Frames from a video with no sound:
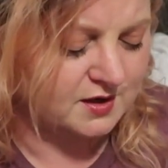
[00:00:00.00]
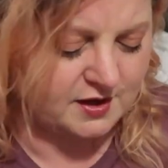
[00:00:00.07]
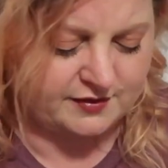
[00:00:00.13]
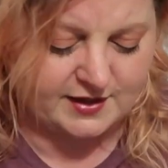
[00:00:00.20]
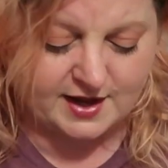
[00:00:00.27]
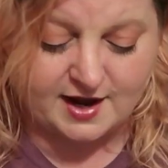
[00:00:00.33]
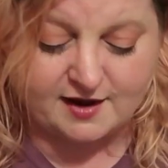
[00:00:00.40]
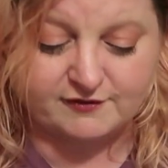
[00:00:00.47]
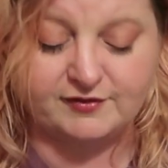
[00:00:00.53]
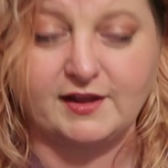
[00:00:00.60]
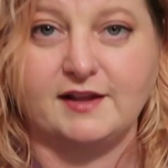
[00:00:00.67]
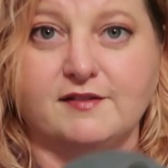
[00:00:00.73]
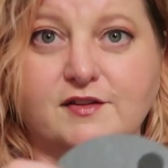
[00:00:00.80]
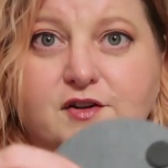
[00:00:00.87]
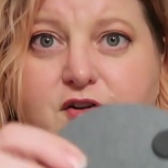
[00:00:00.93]
and they have
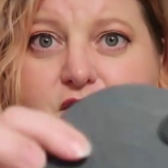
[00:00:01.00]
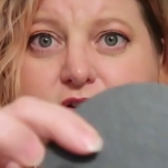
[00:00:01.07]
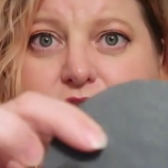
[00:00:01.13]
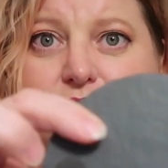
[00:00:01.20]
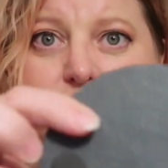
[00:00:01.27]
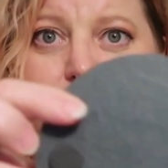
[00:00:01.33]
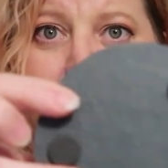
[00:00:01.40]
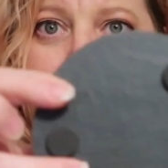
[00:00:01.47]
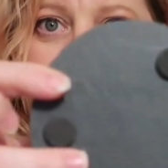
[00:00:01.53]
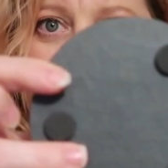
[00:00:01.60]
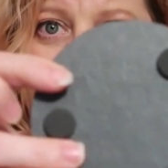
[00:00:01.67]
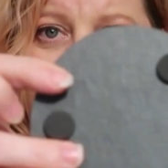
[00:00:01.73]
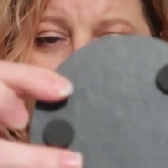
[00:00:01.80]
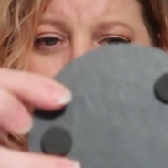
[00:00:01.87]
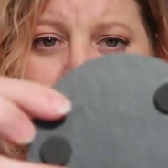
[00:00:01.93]
like little
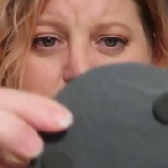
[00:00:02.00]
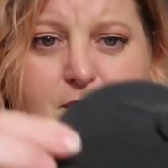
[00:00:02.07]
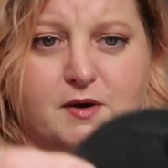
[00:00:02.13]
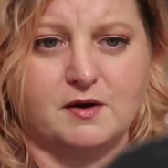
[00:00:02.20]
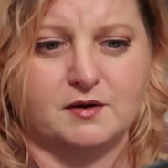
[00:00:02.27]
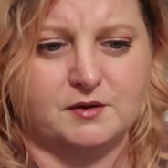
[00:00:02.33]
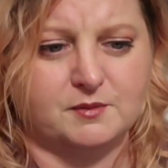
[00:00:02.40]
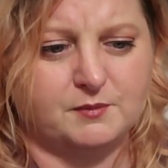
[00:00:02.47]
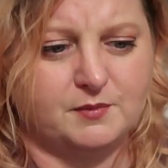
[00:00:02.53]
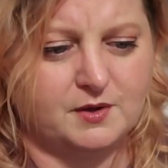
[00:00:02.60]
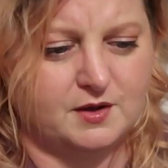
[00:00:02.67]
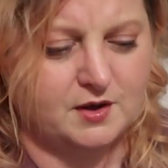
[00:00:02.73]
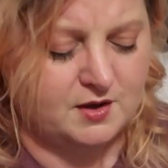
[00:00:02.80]
pads on the bottom,